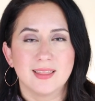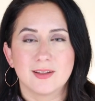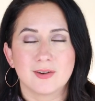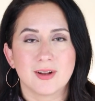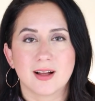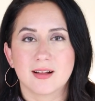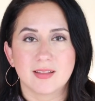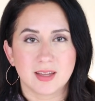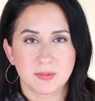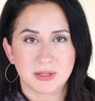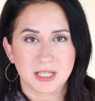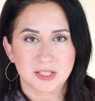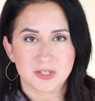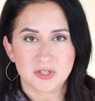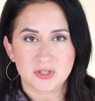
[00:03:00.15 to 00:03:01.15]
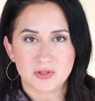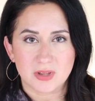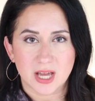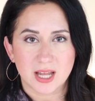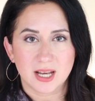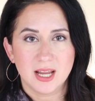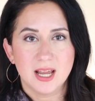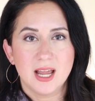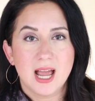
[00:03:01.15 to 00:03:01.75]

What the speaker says: They're not claiming it to do that.